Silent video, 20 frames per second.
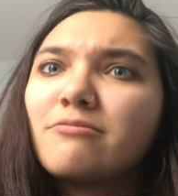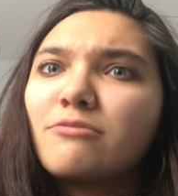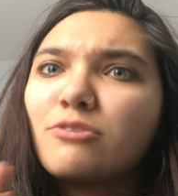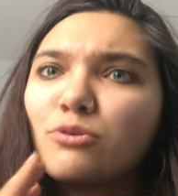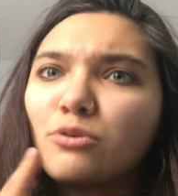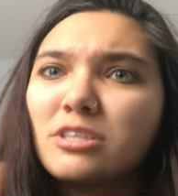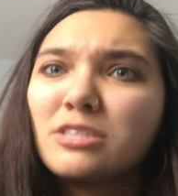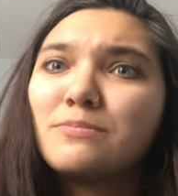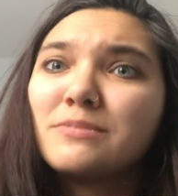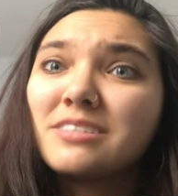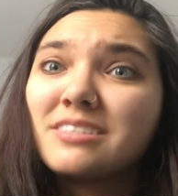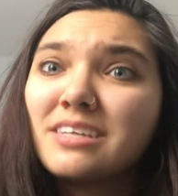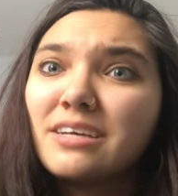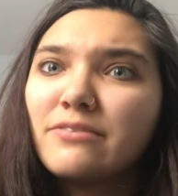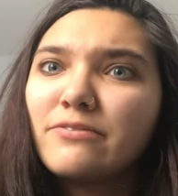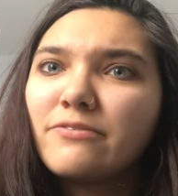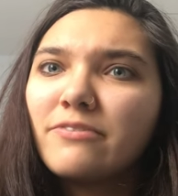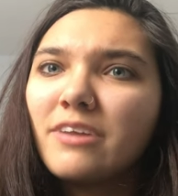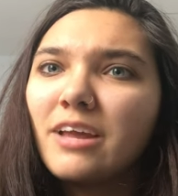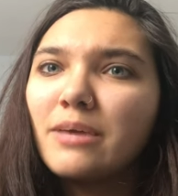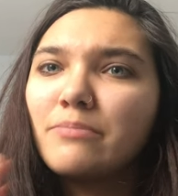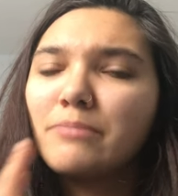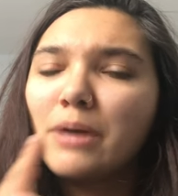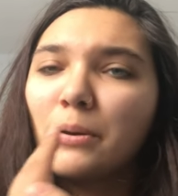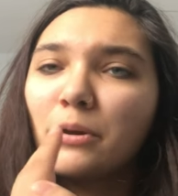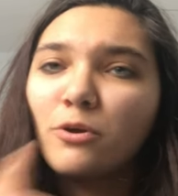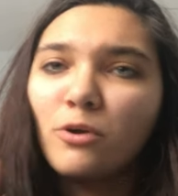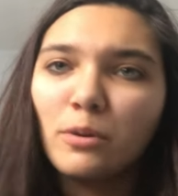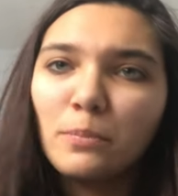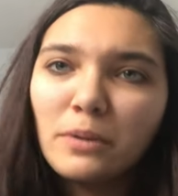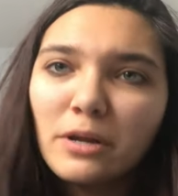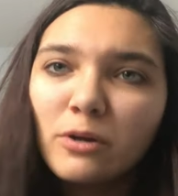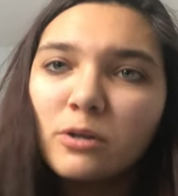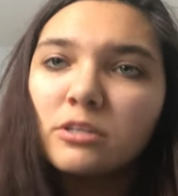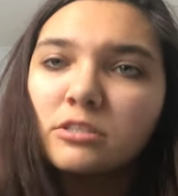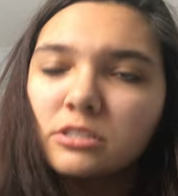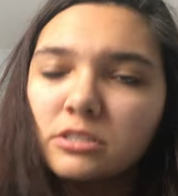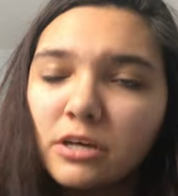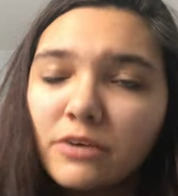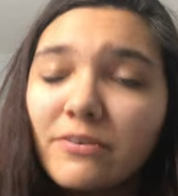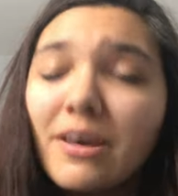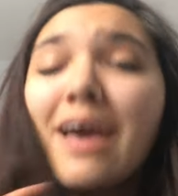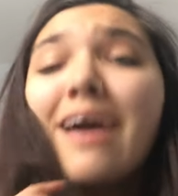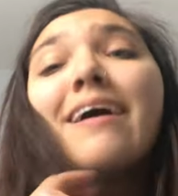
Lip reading: Christmas gift for like my grandparents stuff.